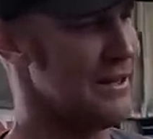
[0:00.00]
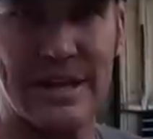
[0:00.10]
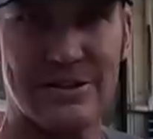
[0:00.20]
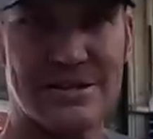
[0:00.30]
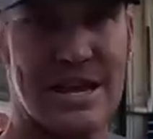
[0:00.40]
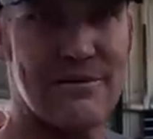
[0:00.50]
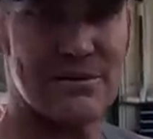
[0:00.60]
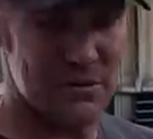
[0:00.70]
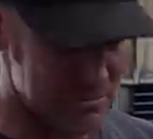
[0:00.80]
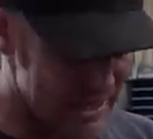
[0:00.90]
That'll save
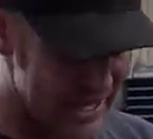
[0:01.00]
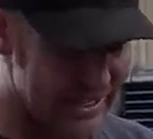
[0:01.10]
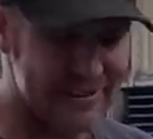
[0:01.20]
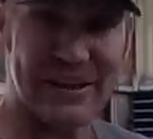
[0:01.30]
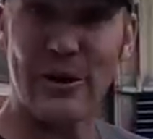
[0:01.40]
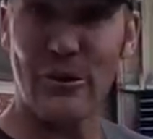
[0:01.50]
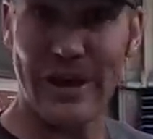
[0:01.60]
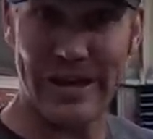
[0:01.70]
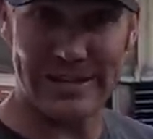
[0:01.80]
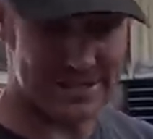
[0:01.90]
us from laying in the goat heads.